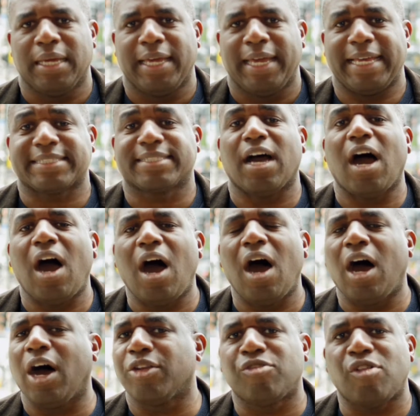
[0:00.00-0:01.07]
It's a
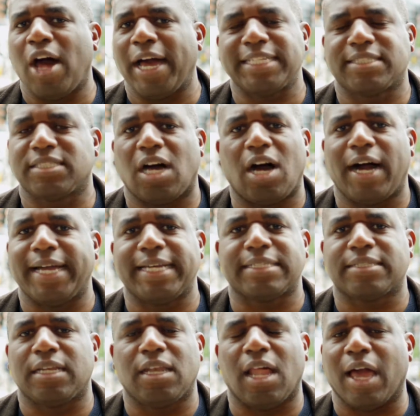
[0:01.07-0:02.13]
hard right tide
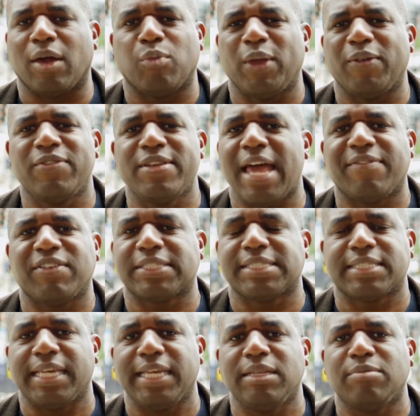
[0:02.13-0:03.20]
like we've never
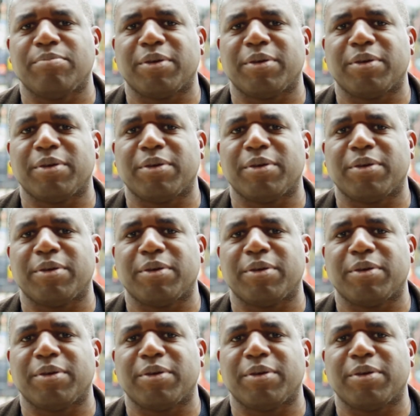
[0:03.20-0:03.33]
seen